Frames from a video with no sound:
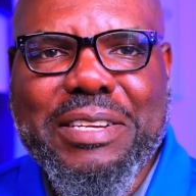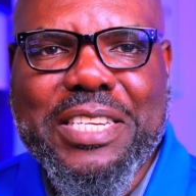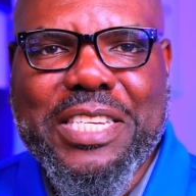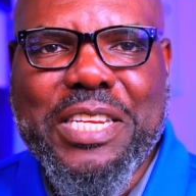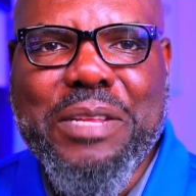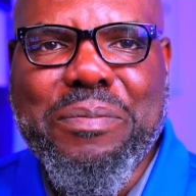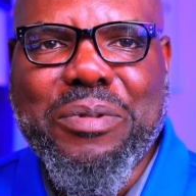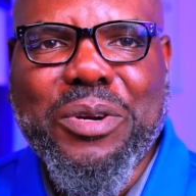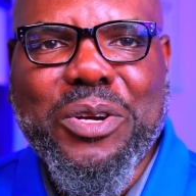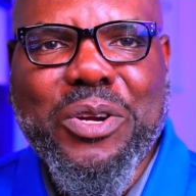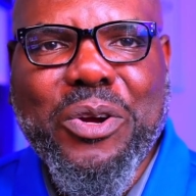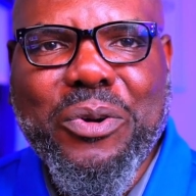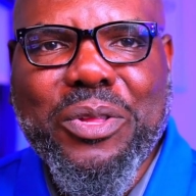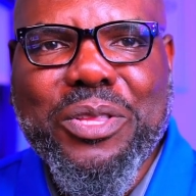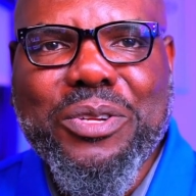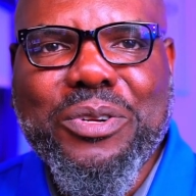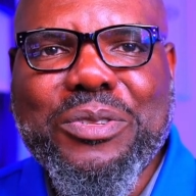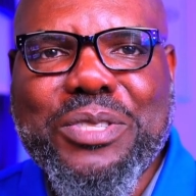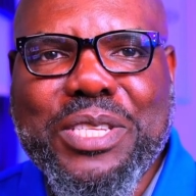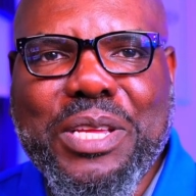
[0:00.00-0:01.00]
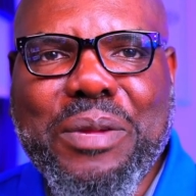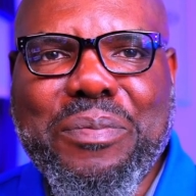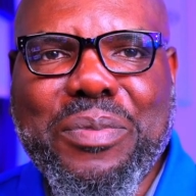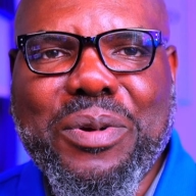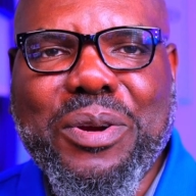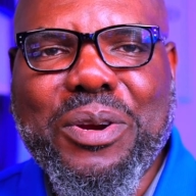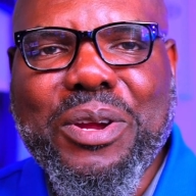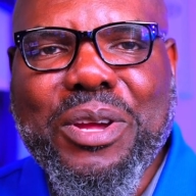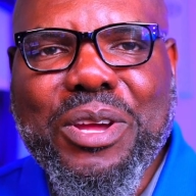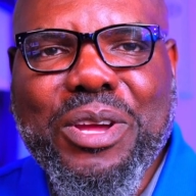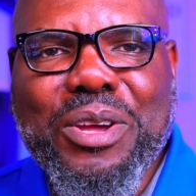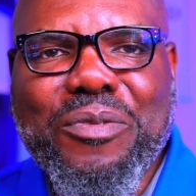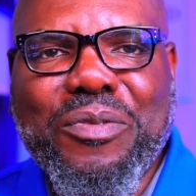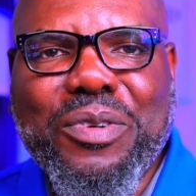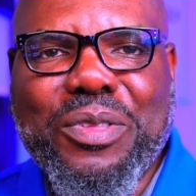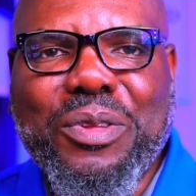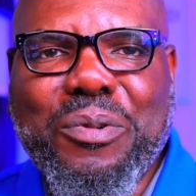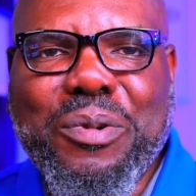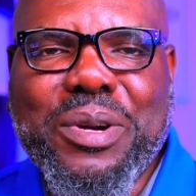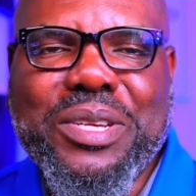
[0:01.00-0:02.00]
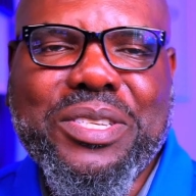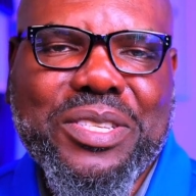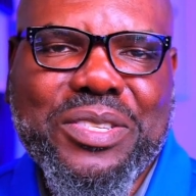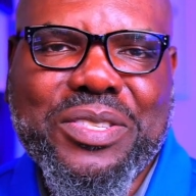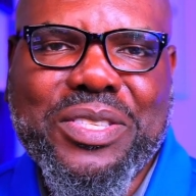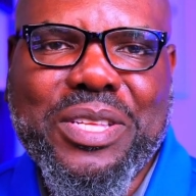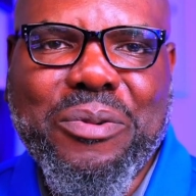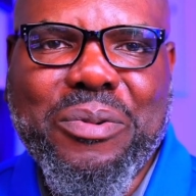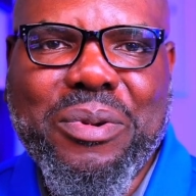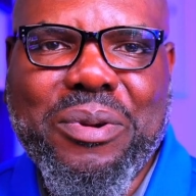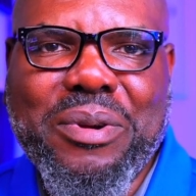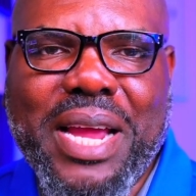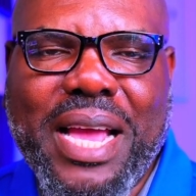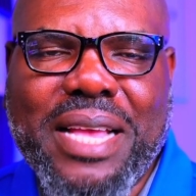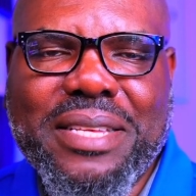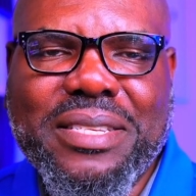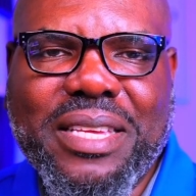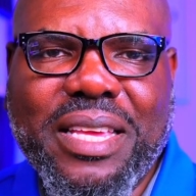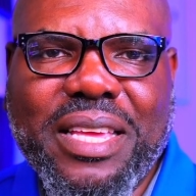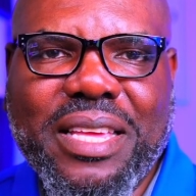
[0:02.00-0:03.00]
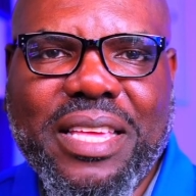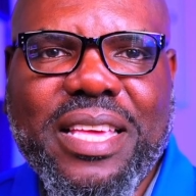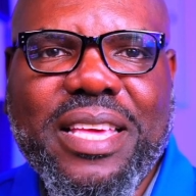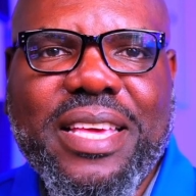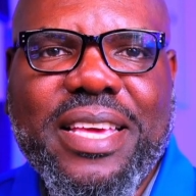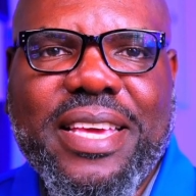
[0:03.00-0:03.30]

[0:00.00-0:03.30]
deeper, go a little deeper for the questions that we were asking.